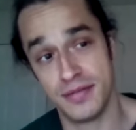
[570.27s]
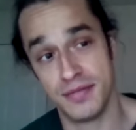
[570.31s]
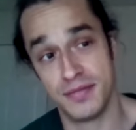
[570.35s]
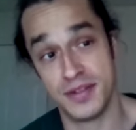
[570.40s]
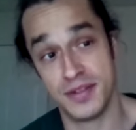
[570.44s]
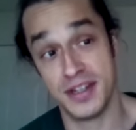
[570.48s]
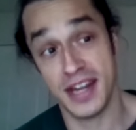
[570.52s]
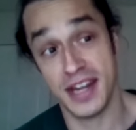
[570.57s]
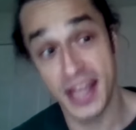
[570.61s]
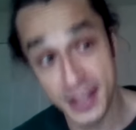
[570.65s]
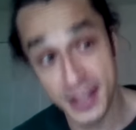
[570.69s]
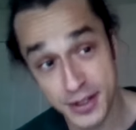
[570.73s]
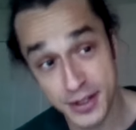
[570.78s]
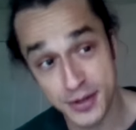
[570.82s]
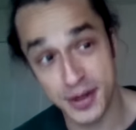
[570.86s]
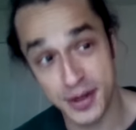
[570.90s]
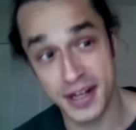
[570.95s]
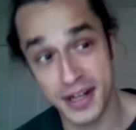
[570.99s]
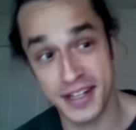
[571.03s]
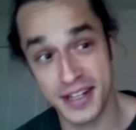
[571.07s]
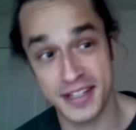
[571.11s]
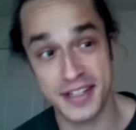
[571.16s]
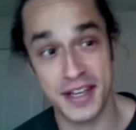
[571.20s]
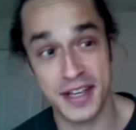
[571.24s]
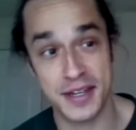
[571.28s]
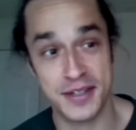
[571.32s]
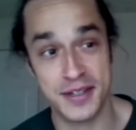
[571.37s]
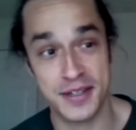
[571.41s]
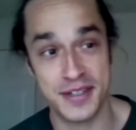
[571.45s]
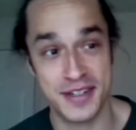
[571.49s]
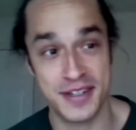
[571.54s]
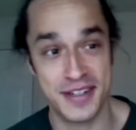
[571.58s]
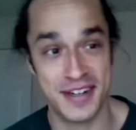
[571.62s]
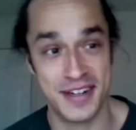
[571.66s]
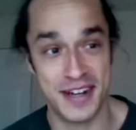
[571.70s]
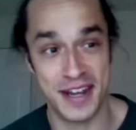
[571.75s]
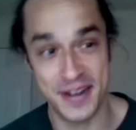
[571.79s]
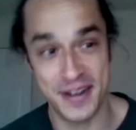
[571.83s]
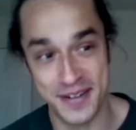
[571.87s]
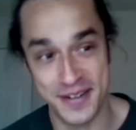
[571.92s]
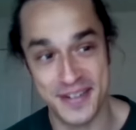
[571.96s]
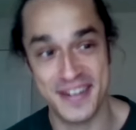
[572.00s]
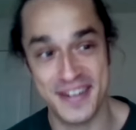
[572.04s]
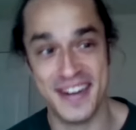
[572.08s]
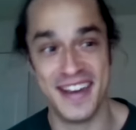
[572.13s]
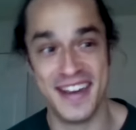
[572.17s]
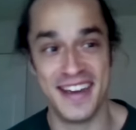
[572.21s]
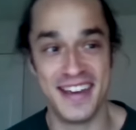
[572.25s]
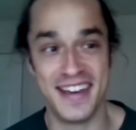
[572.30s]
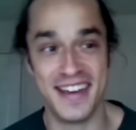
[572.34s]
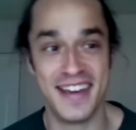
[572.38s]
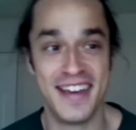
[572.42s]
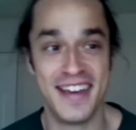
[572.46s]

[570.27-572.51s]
today's training session later today,